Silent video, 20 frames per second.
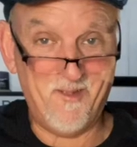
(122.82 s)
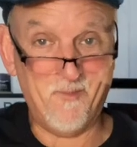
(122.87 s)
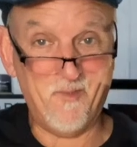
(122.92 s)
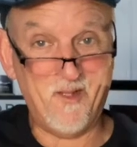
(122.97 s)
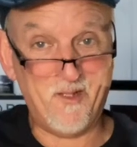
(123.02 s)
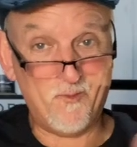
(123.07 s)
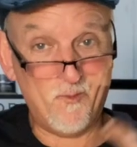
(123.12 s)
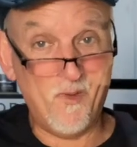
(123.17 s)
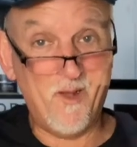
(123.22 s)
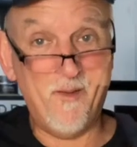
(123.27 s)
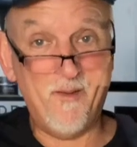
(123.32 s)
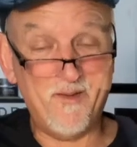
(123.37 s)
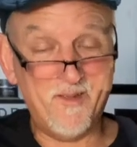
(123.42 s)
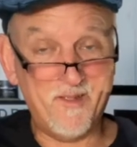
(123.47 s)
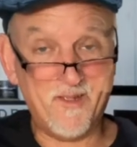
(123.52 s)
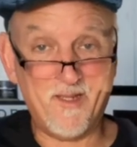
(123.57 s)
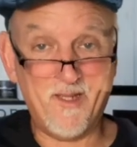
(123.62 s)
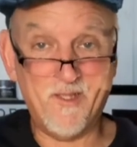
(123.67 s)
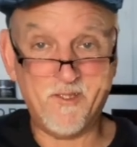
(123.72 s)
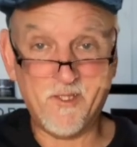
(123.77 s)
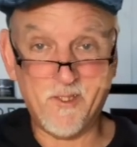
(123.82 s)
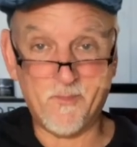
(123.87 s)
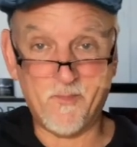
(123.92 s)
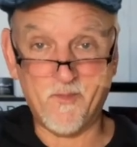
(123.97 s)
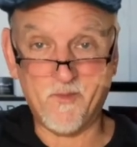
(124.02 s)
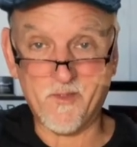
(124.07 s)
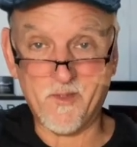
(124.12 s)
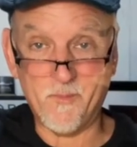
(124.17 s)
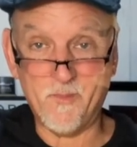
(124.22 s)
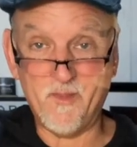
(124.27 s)
I'm like, wow, I got to catch up
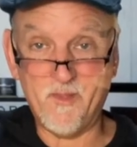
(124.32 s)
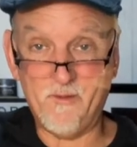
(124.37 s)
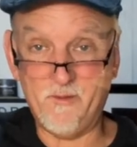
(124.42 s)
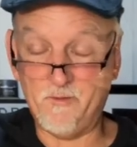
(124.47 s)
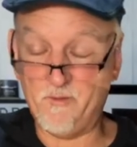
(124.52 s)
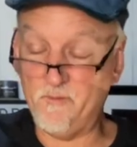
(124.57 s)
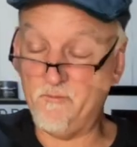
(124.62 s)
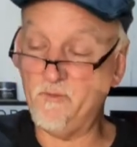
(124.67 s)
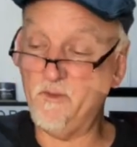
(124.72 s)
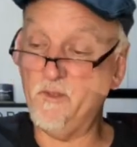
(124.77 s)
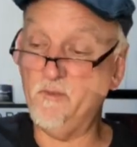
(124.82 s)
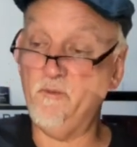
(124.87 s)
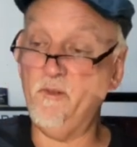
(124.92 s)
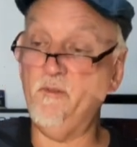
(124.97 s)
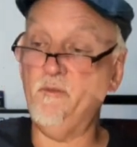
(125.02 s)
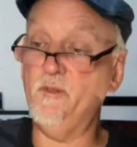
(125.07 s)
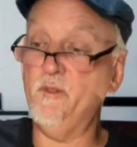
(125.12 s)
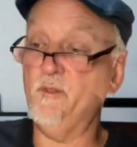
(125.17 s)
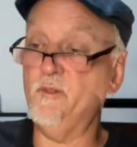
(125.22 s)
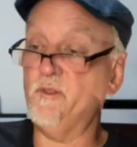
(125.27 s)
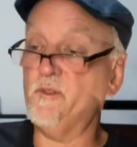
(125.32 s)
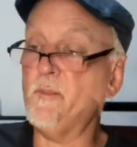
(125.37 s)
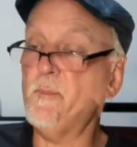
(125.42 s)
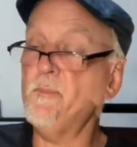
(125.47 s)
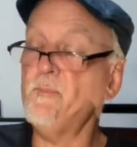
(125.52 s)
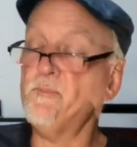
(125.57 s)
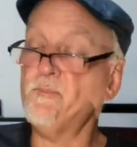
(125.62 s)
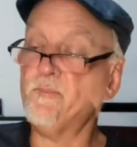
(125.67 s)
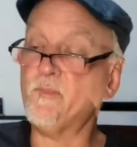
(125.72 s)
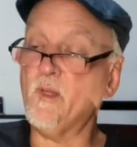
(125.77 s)
on some of the, the reviews.
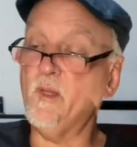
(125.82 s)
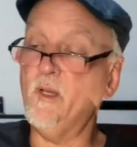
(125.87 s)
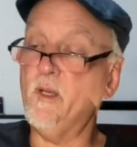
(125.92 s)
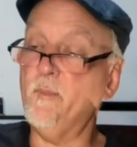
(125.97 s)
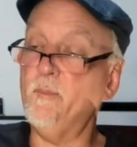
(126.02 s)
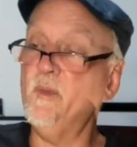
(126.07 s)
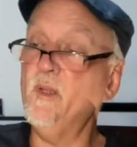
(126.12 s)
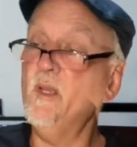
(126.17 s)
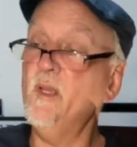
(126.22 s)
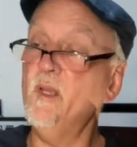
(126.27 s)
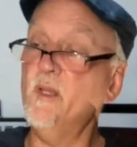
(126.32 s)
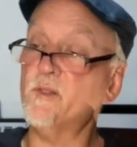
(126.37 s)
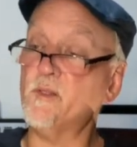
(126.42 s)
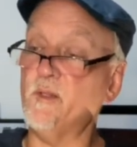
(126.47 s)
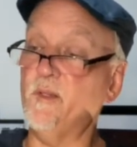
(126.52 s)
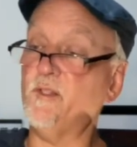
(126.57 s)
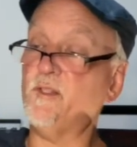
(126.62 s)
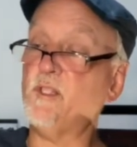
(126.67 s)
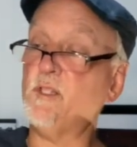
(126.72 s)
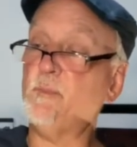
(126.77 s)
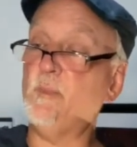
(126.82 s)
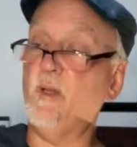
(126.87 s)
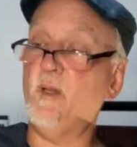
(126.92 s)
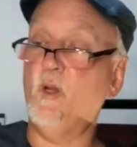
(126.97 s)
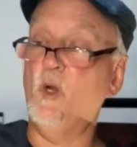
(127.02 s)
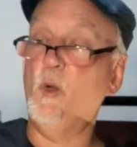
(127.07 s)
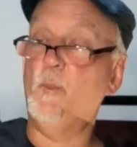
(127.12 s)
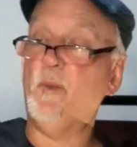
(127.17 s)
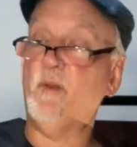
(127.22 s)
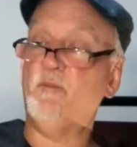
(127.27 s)
Um, so this has been
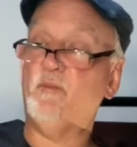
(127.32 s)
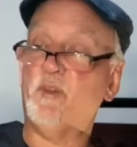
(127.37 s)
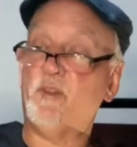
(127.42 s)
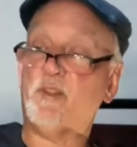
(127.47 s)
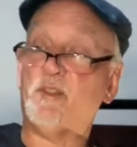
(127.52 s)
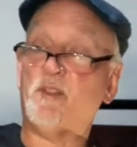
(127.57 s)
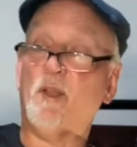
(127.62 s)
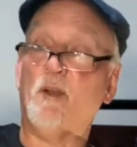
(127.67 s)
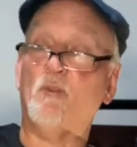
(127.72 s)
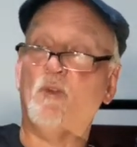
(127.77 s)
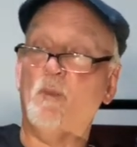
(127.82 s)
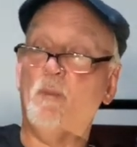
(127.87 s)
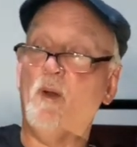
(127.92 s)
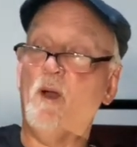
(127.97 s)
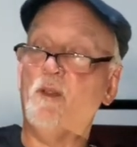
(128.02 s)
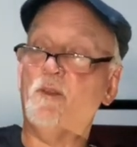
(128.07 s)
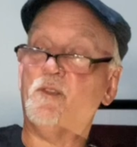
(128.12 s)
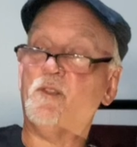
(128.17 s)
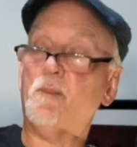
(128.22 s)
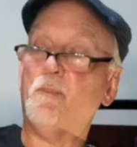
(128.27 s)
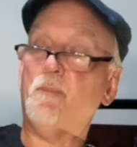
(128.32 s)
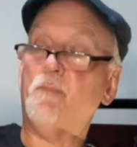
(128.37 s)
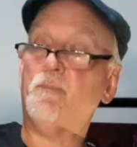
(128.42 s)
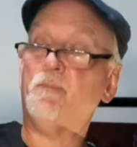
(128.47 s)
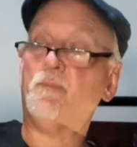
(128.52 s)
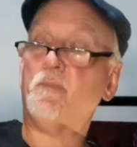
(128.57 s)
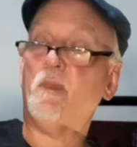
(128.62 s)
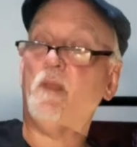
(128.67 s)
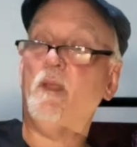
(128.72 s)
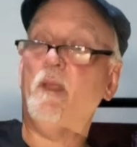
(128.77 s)
open for several months,
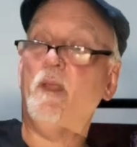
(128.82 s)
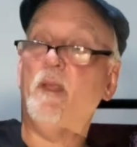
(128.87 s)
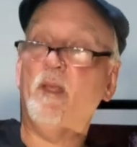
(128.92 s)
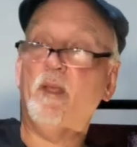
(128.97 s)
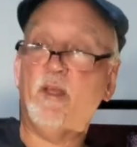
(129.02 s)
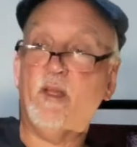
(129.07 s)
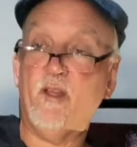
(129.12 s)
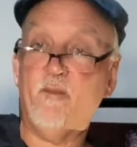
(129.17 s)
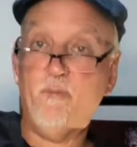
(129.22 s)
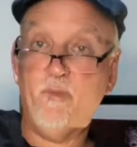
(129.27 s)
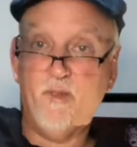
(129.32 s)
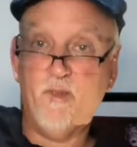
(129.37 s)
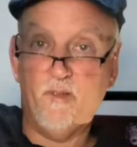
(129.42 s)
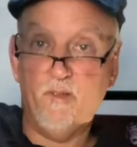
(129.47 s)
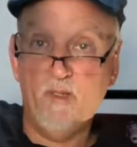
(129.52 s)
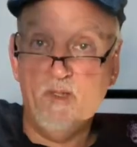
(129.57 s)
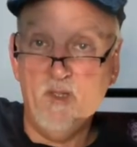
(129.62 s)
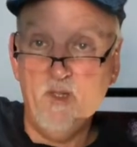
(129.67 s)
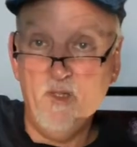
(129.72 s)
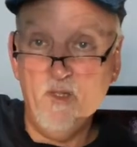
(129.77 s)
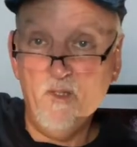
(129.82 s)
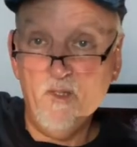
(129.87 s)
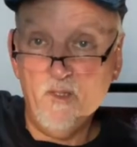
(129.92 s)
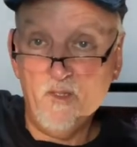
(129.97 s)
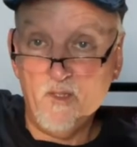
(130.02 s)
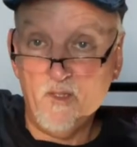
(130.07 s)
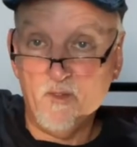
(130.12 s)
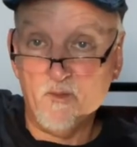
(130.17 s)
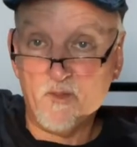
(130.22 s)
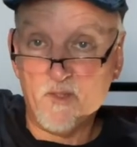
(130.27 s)
and I've been,
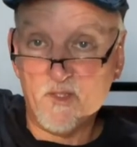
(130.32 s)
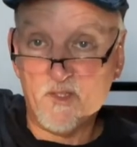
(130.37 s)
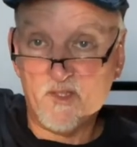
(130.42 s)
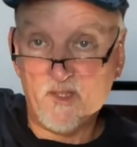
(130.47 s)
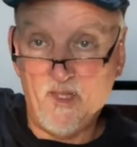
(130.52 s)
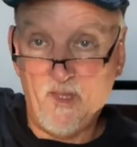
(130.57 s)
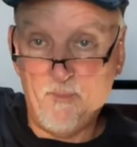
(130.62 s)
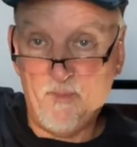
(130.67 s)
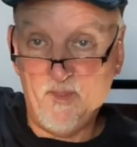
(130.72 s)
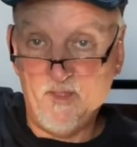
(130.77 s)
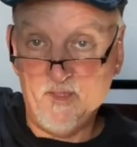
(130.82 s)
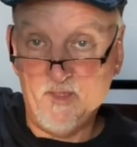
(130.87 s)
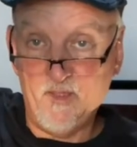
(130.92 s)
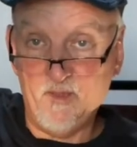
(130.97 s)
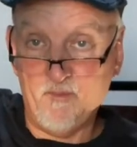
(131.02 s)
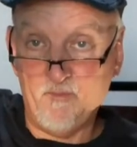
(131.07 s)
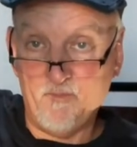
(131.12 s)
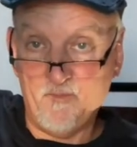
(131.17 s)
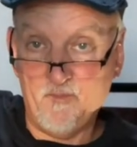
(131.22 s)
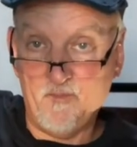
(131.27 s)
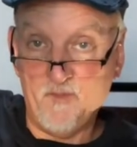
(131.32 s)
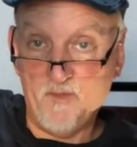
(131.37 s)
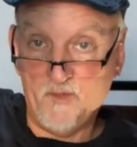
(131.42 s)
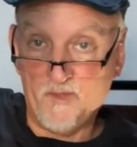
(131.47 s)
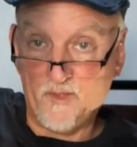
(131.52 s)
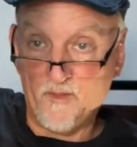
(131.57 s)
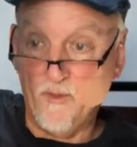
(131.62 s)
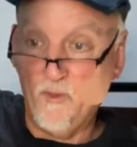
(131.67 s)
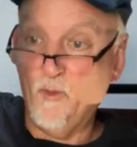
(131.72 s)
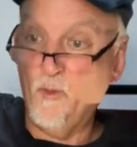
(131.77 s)
you know, just sampling it
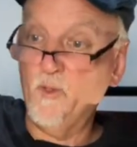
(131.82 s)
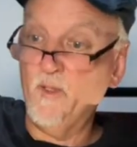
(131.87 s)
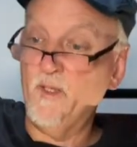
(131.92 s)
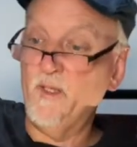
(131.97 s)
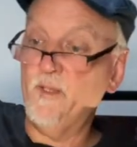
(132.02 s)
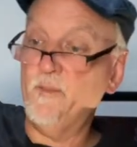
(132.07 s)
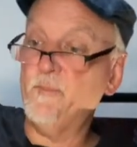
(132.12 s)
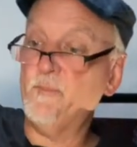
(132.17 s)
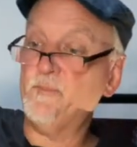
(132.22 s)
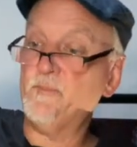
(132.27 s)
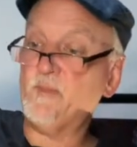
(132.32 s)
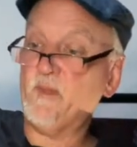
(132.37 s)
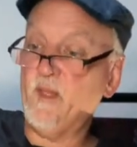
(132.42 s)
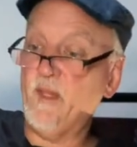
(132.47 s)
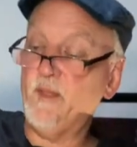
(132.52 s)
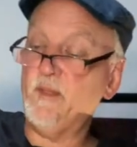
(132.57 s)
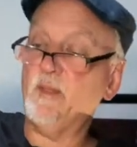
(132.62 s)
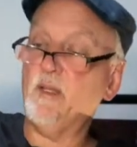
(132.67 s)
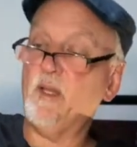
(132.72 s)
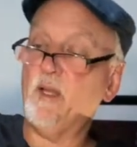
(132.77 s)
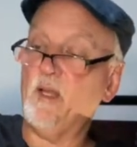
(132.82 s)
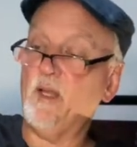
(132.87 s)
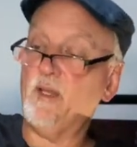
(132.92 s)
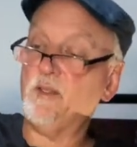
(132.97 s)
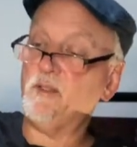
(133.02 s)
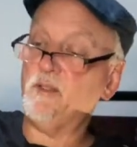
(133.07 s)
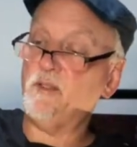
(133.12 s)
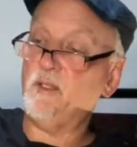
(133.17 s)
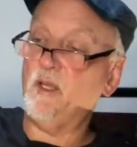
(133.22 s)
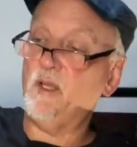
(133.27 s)
slowly, letting it
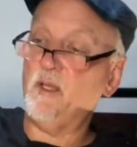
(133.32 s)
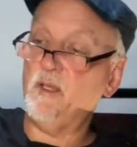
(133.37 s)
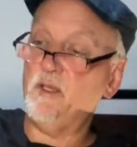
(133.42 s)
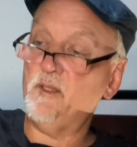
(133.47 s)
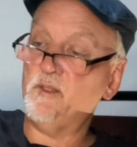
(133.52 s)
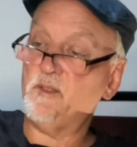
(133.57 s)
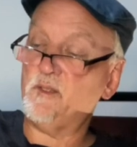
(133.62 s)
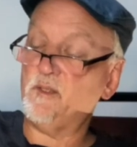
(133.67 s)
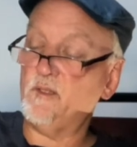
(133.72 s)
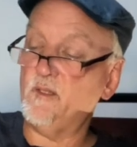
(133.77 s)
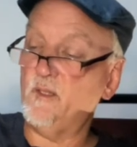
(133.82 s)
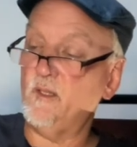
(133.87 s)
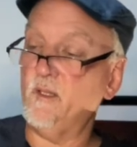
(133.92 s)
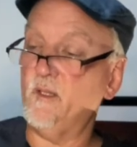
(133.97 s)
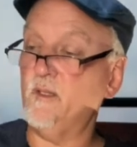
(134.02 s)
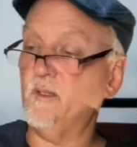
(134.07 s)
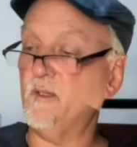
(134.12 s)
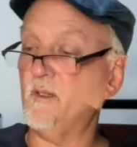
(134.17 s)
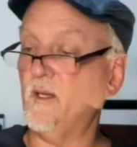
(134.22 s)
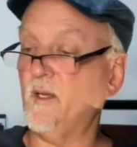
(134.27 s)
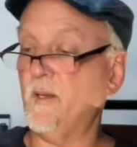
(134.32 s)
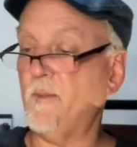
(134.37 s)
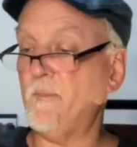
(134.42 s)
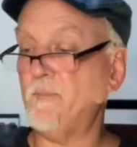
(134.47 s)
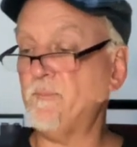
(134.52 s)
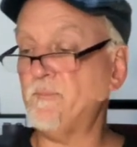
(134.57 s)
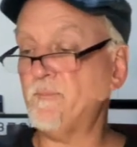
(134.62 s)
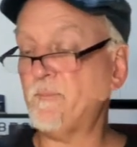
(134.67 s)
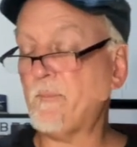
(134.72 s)
oxidize and um,